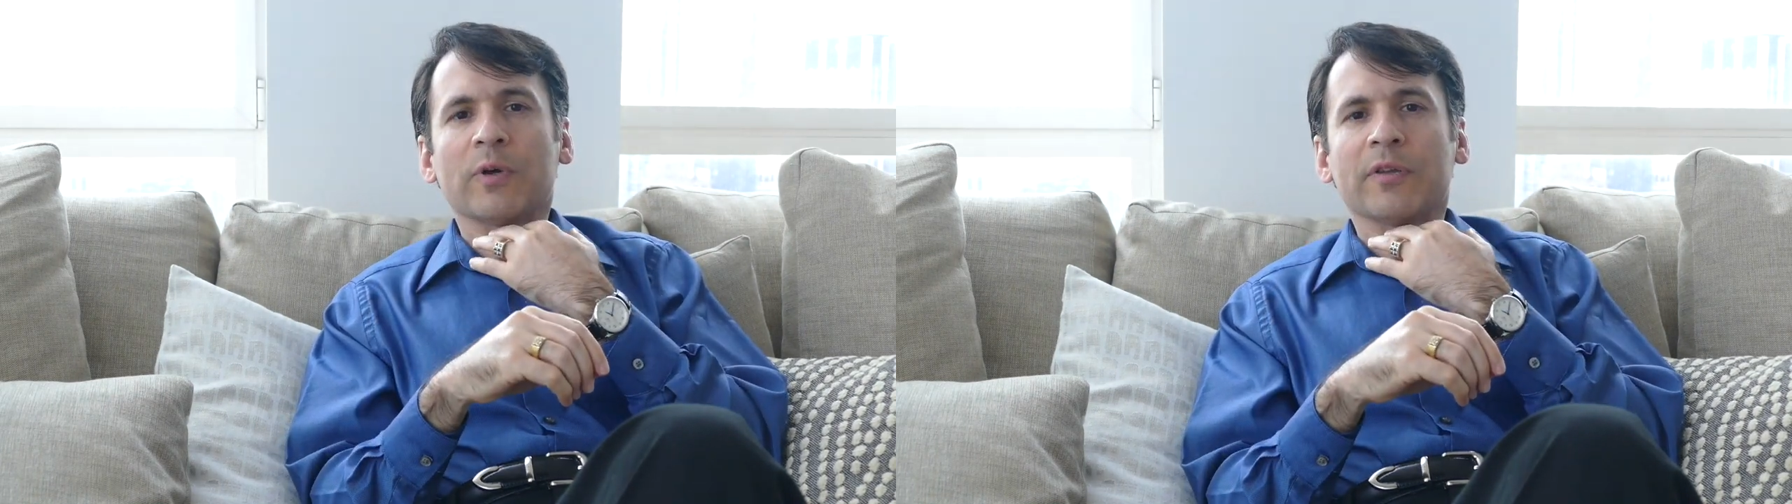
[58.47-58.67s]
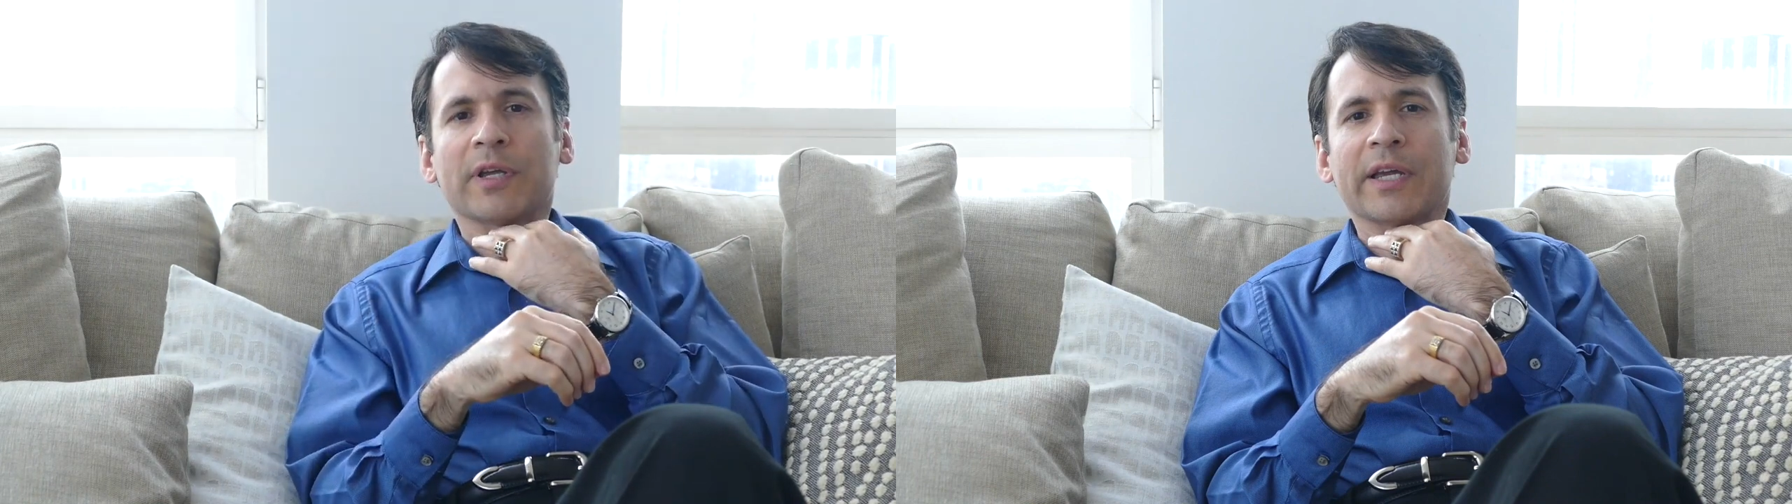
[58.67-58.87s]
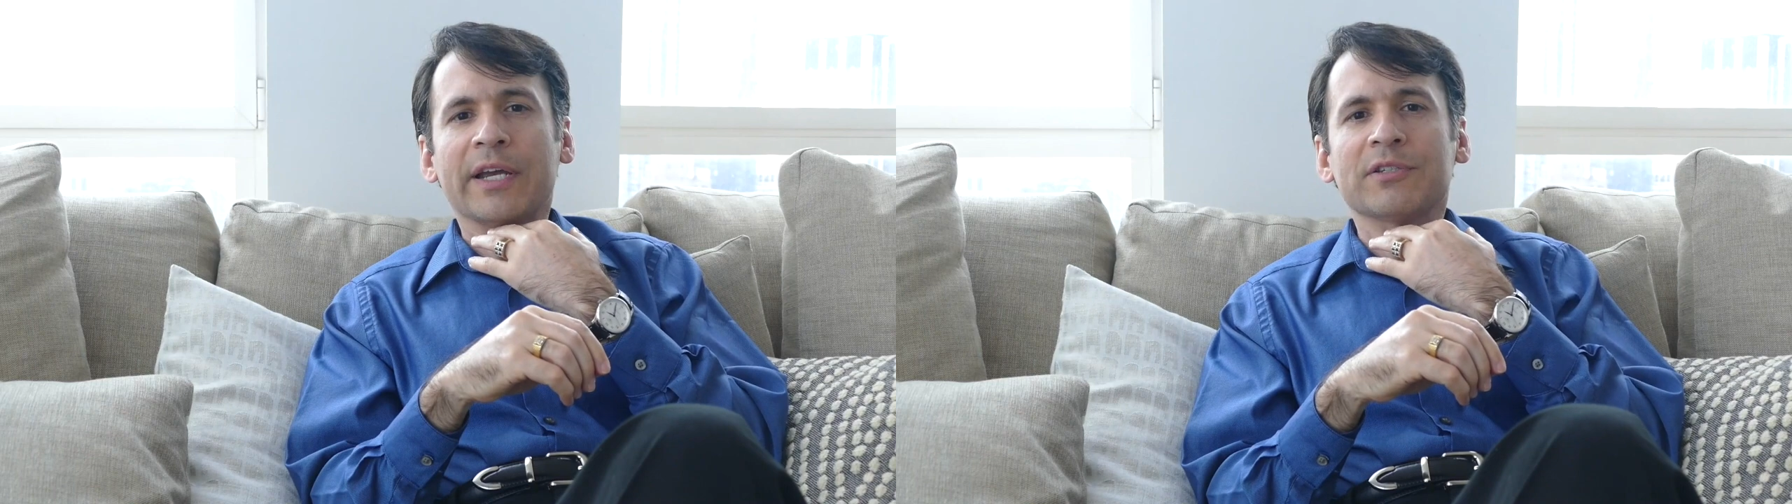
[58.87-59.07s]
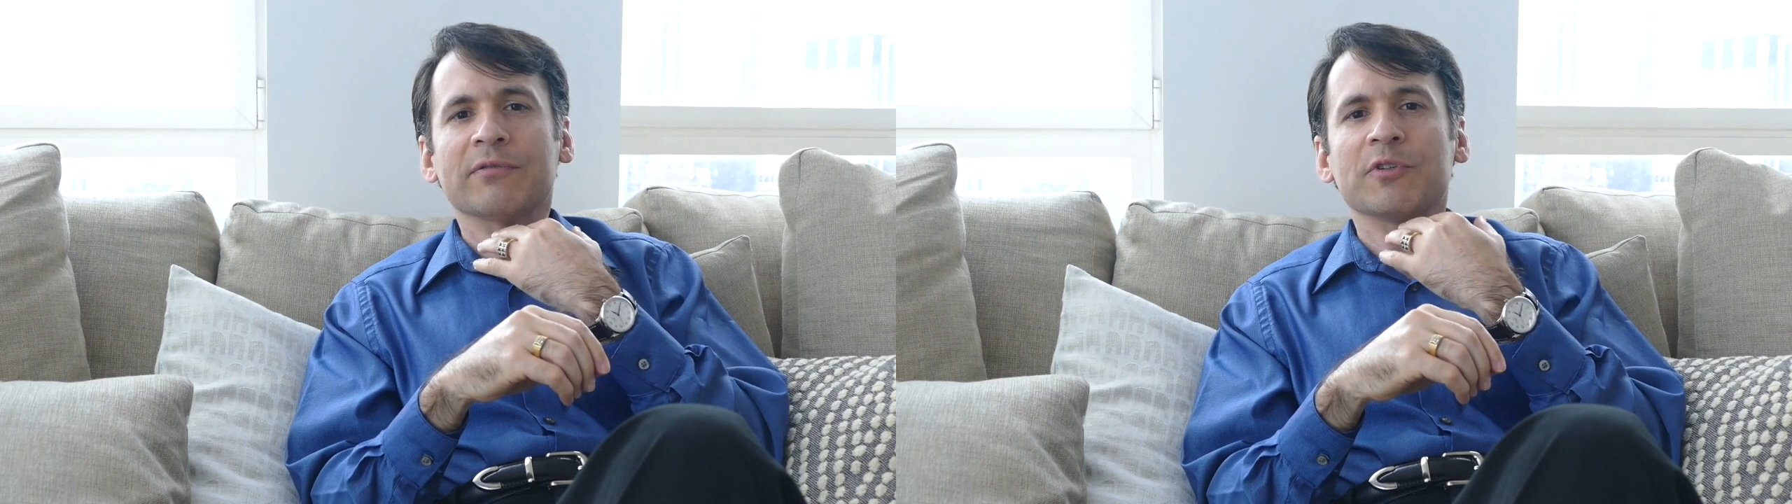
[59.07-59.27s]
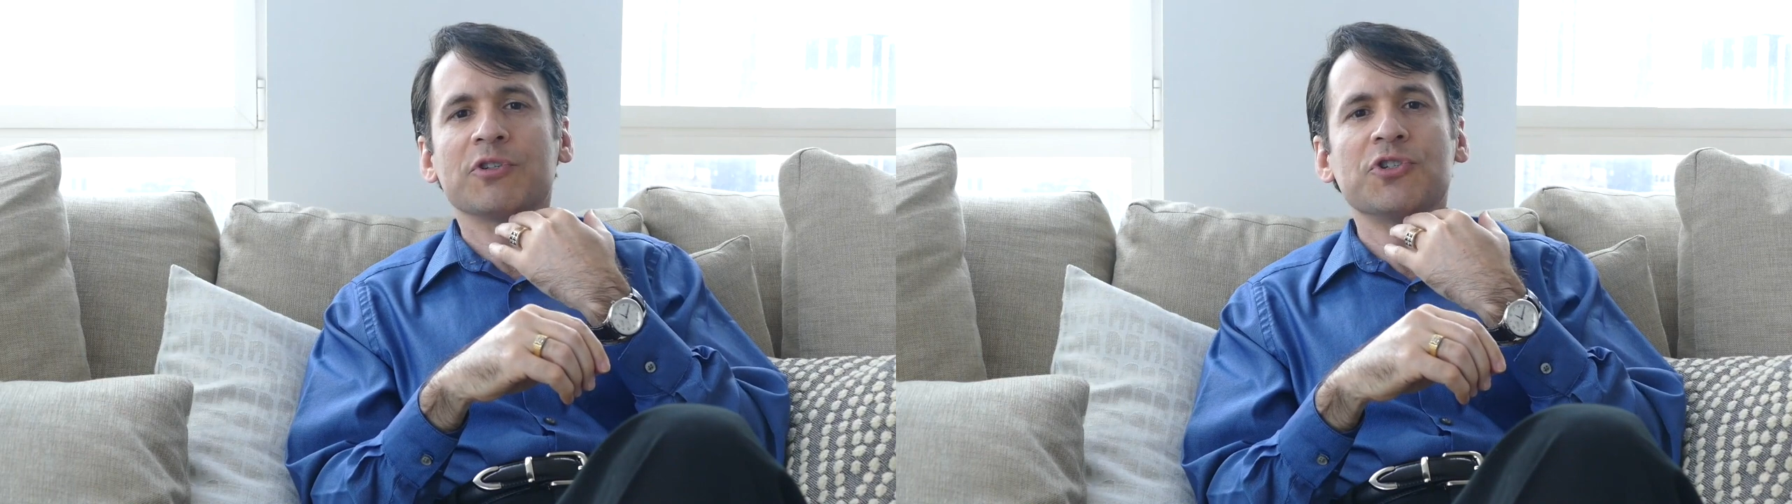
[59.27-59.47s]
in the case
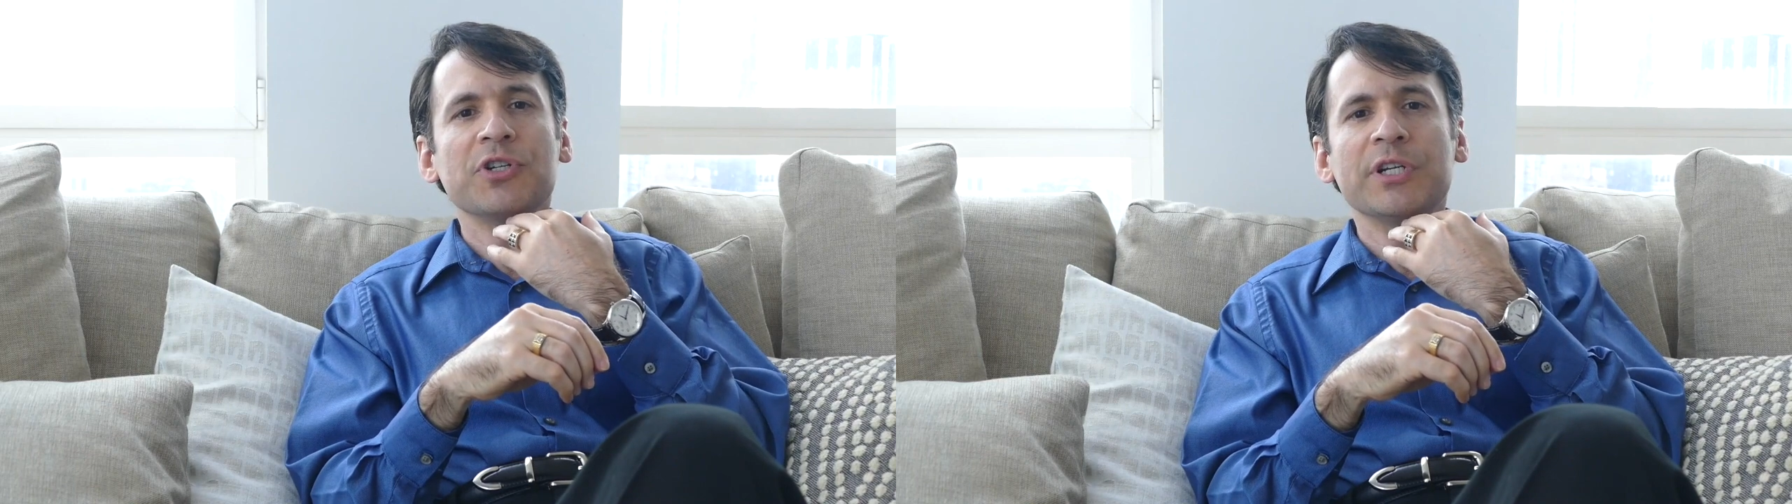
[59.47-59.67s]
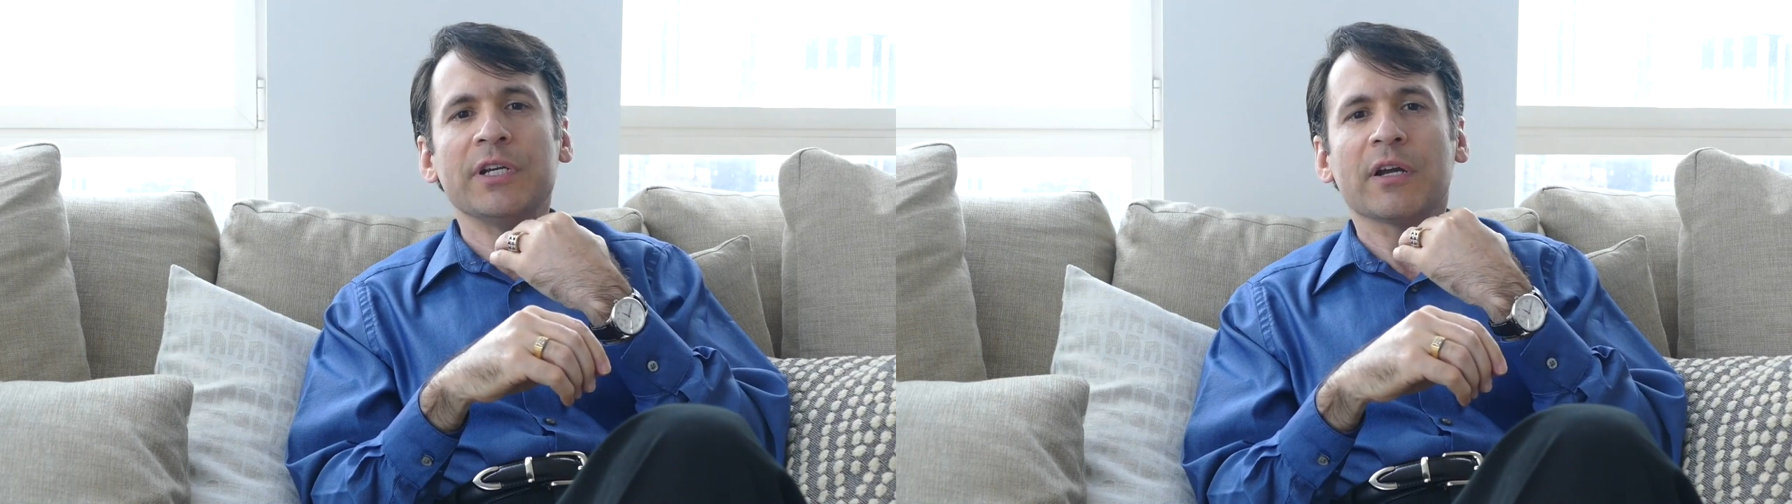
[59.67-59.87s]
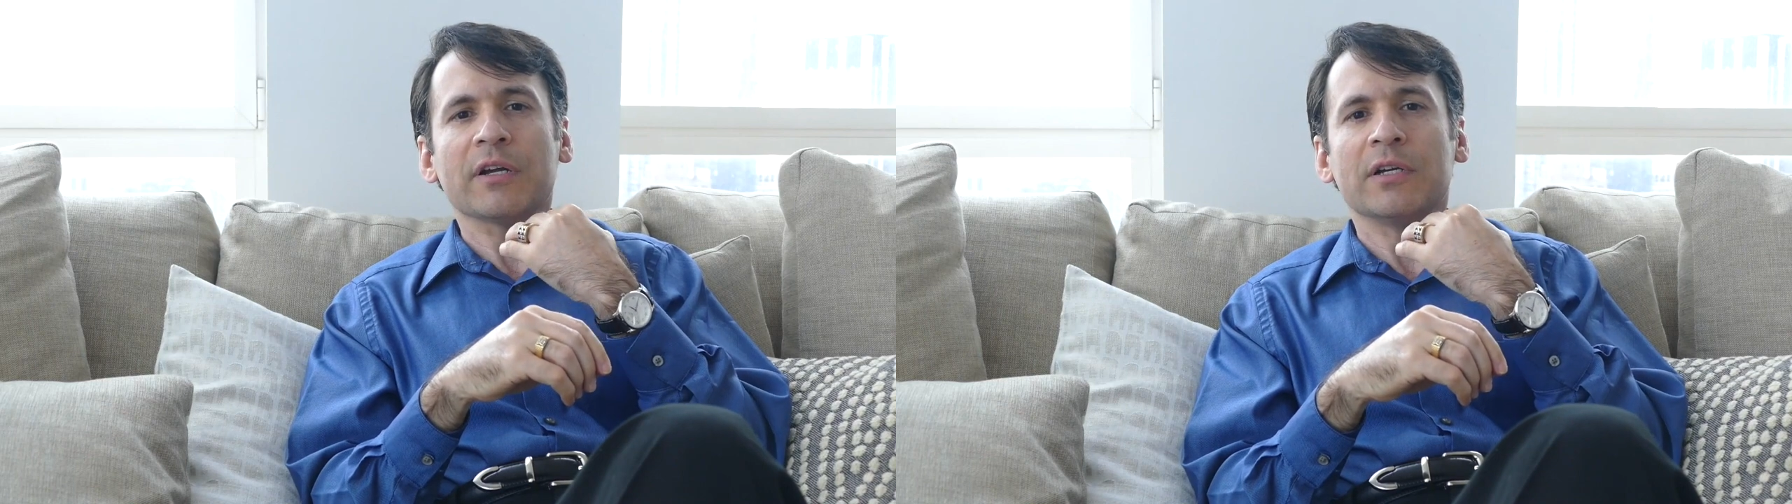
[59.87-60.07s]
of a G,